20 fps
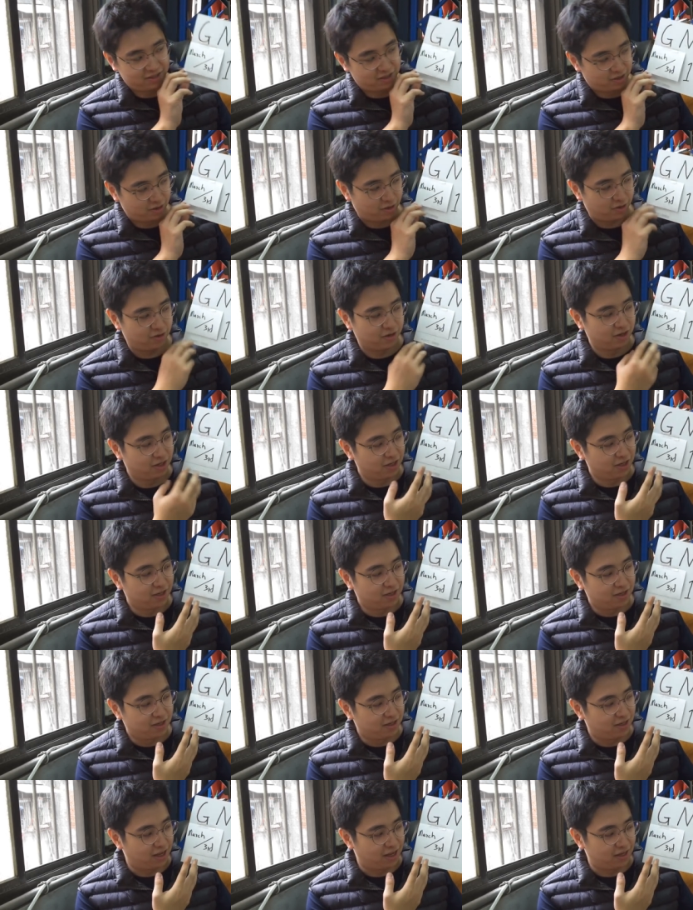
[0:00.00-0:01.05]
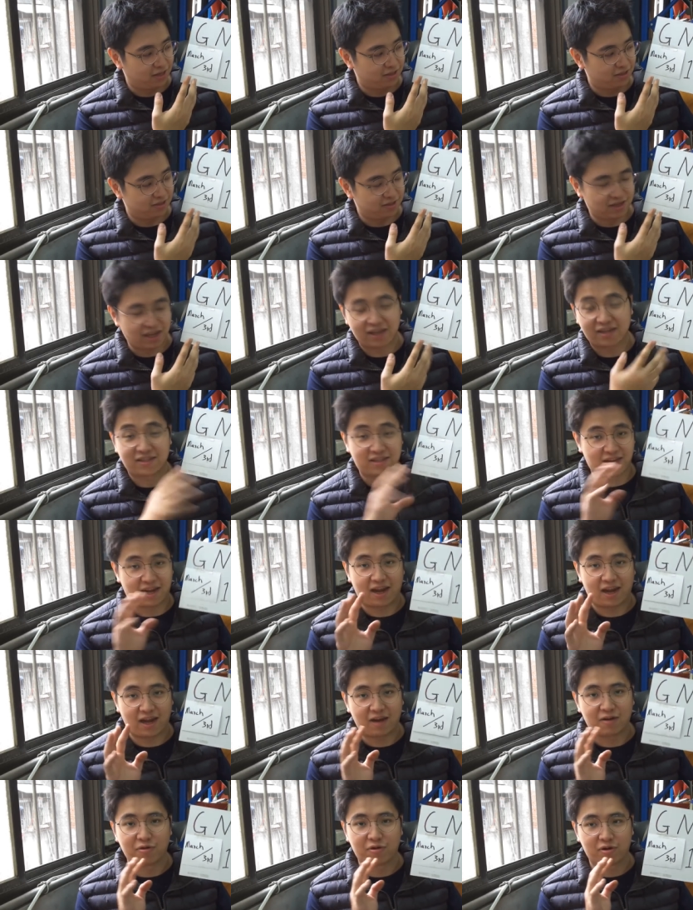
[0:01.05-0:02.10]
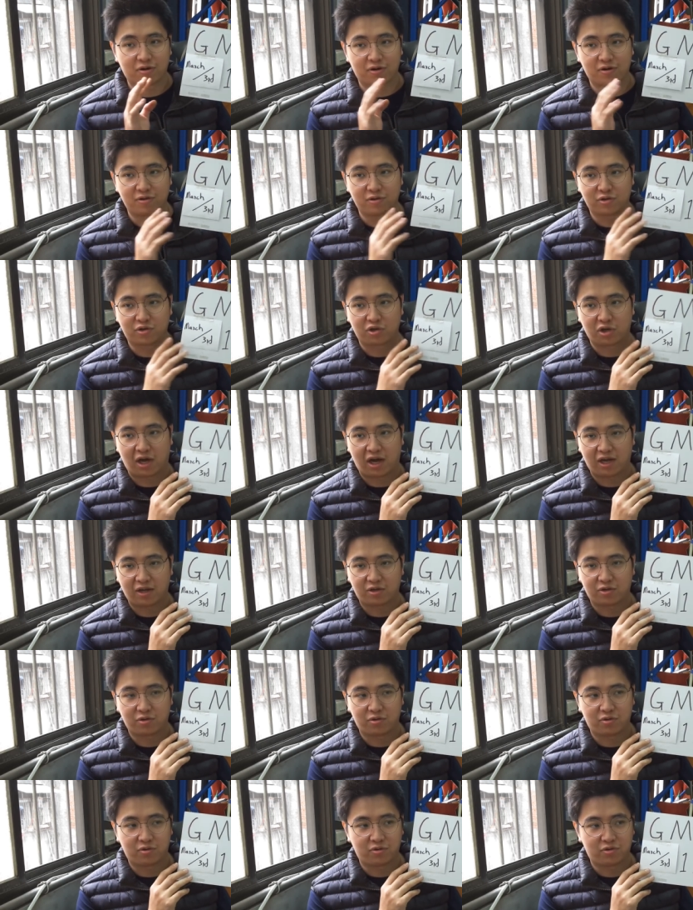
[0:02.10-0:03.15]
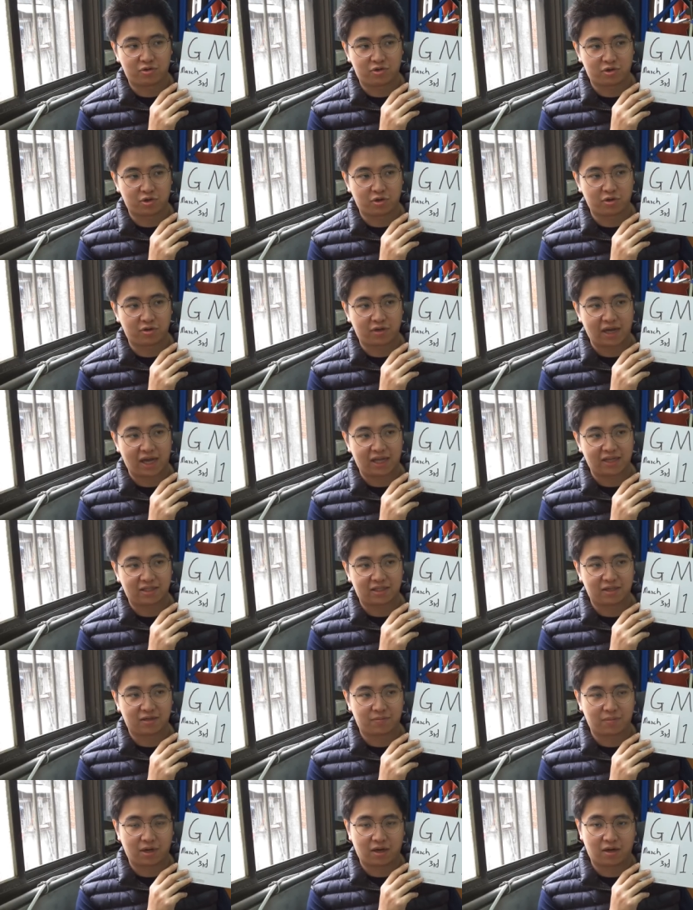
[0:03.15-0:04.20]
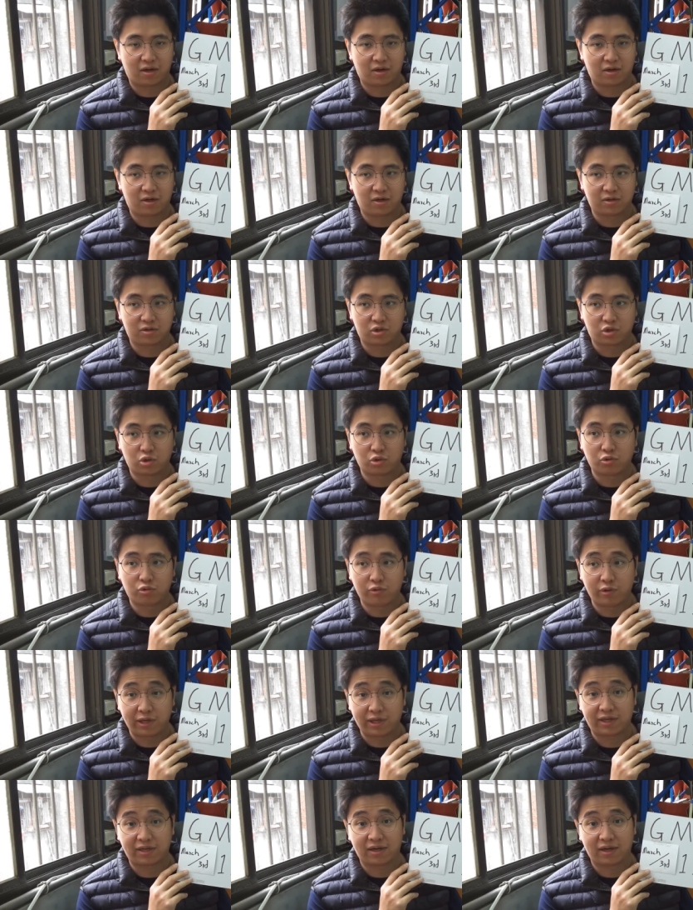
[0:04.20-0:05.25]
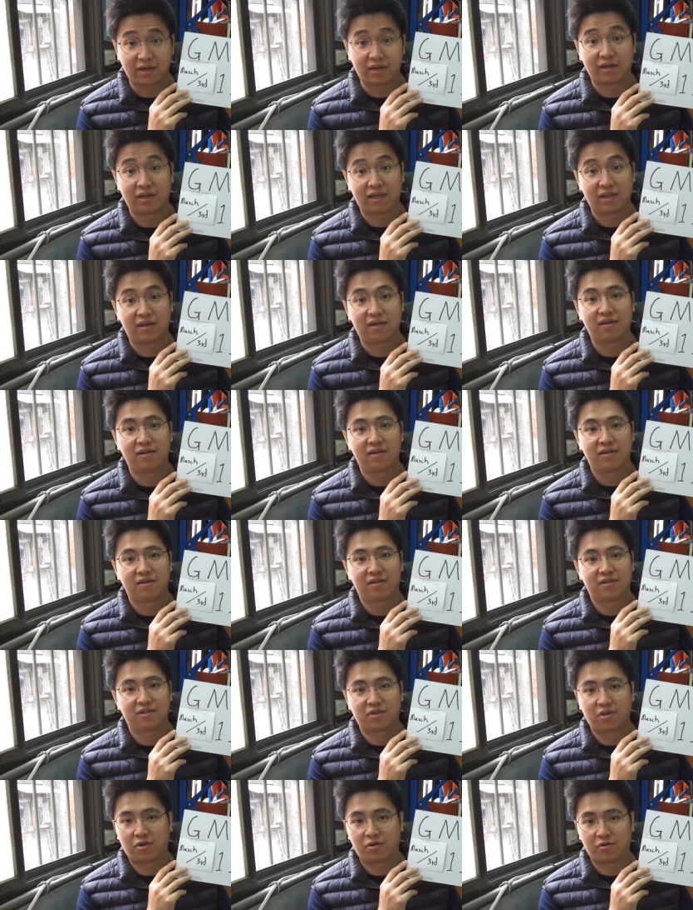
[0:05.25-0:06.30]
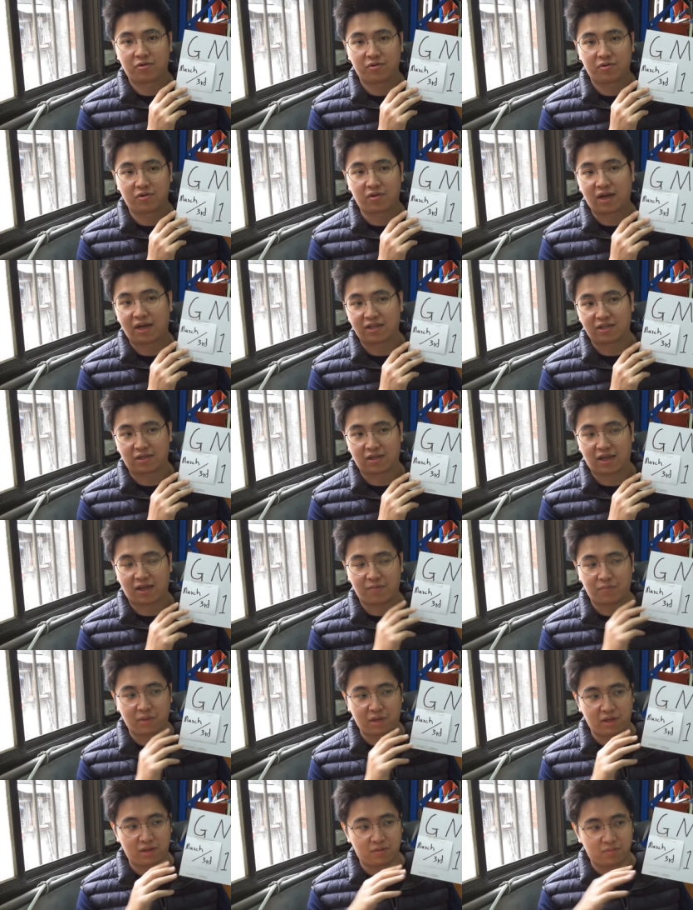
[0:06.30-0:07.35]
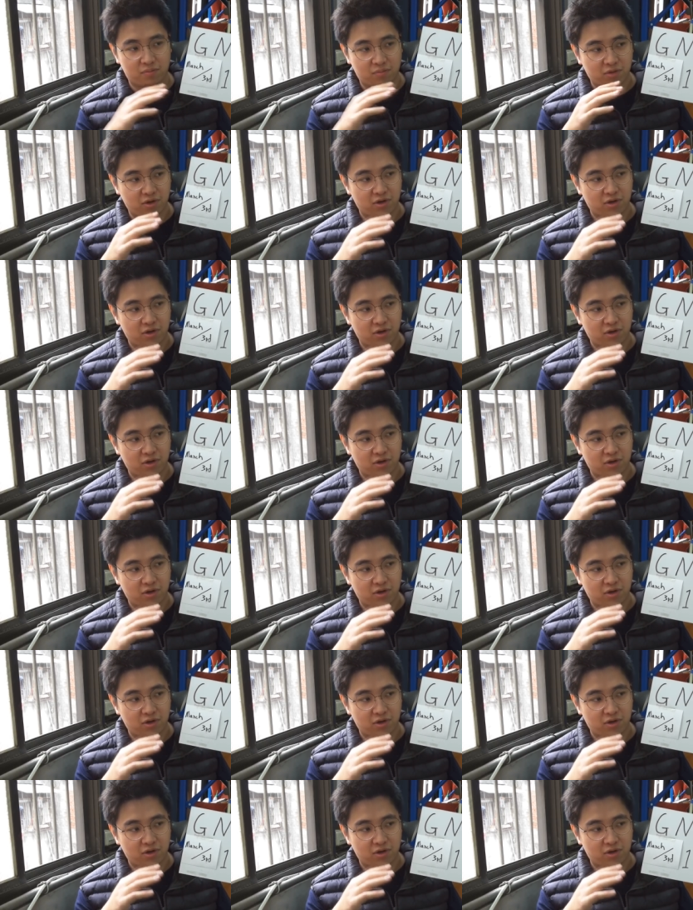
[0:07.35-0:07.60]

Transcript: So that next time I will going to try to show you guys about two week earlier. So you guys can be